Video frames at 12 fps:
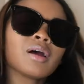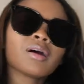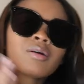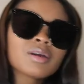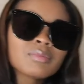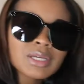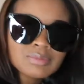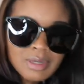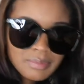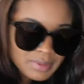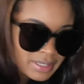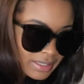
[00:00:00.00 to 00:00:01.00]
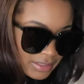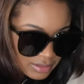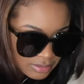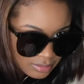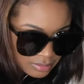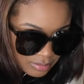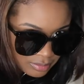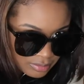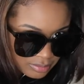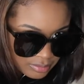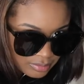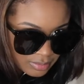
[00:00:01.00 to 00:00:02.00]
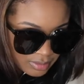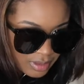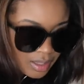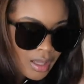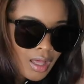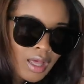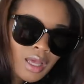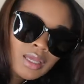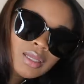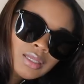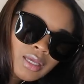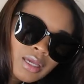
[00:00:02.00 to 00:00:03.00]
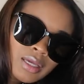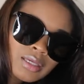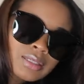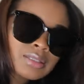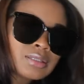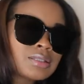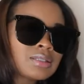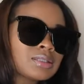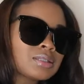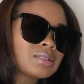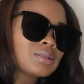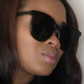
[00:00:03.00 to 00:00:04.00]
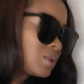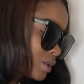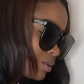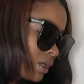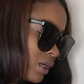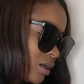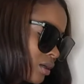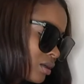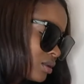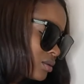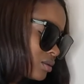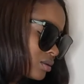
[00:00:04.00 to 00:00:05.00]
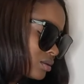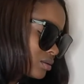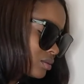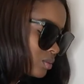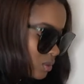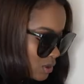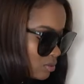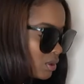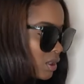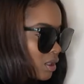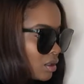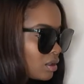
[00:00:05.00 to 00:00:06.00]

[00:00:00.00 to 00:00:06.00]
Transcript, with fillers: Oh, we might start playing too. Yes, we 20, girl. We 20.